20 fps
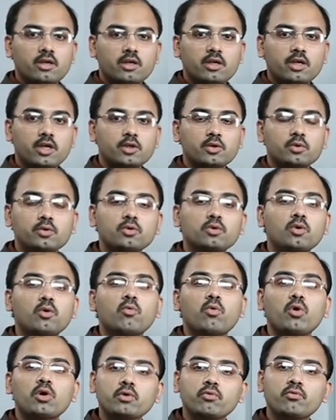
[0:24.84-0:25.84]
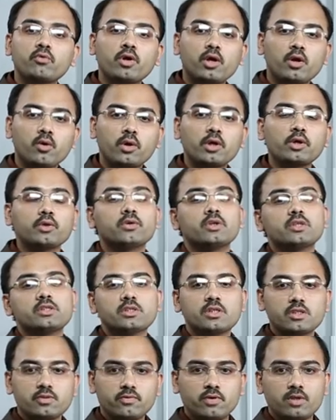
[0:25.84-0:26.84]
get to know what we are going to
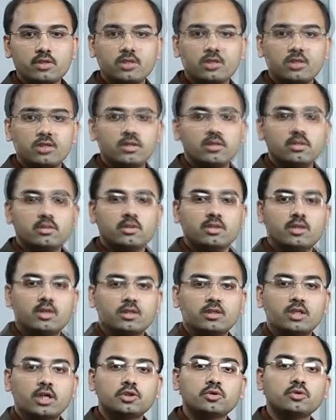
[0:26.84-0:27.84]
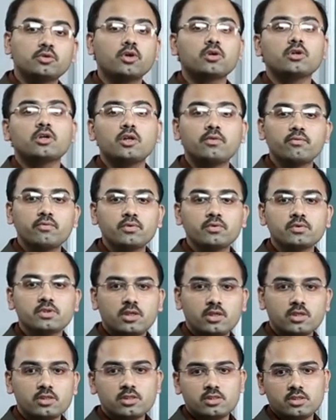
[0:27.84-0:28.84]
discuss further. That should not confuse
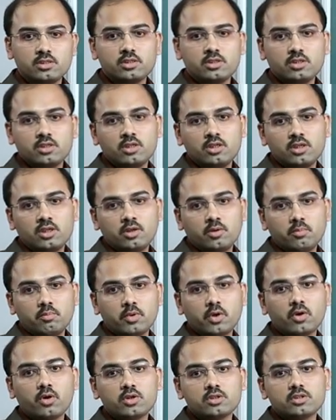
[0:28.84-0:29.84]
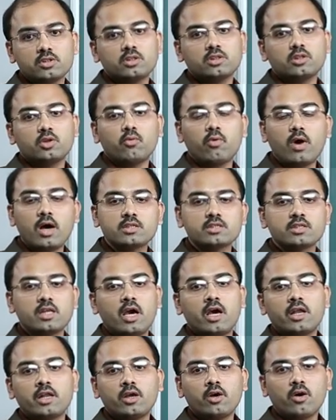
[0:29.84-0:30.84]
us because the vast
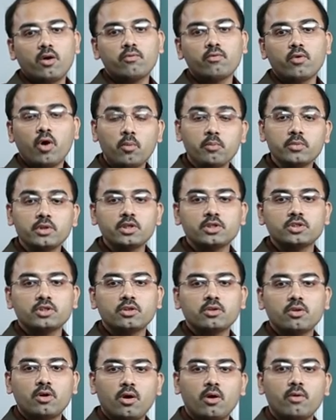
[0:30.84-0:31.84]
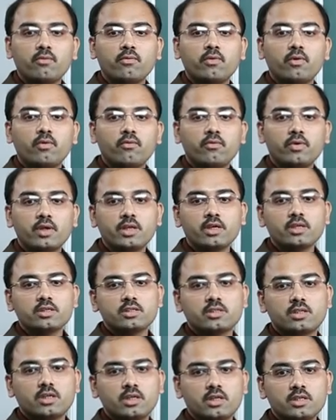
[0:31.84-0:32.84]
array of combination of
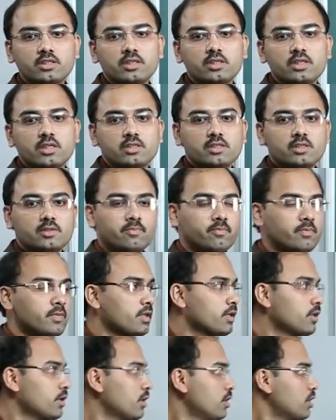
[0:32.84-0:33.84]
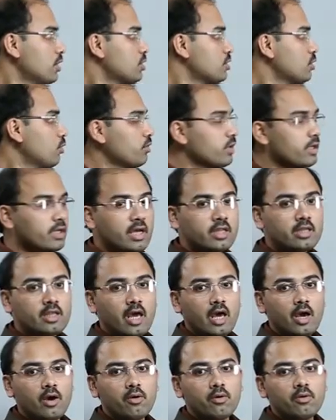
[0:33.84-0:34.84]
various diseases. So we can
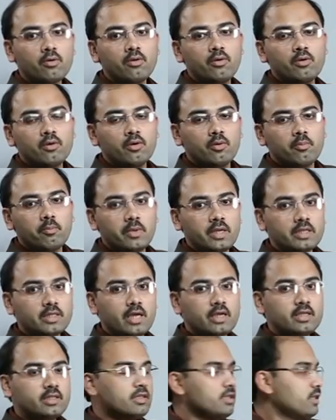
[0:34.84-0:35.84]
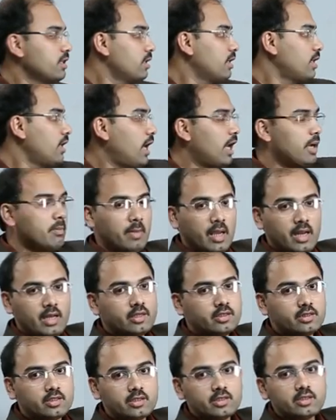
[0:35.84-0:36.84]
have benign and
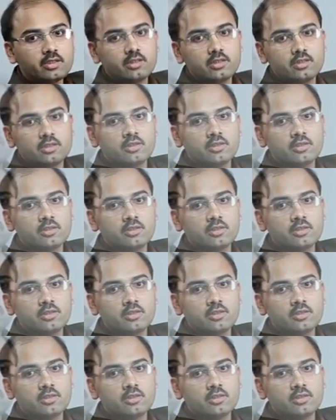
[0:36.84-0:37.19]
malignant.